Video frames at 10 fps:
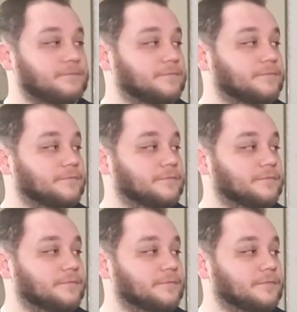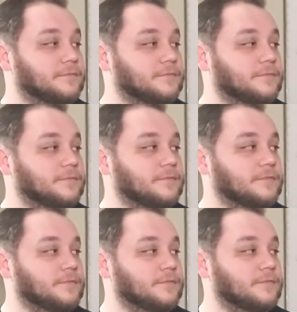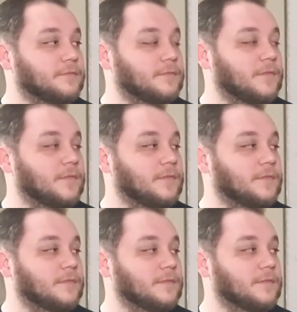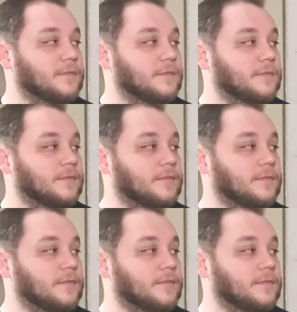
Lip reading: The person shown says nothing.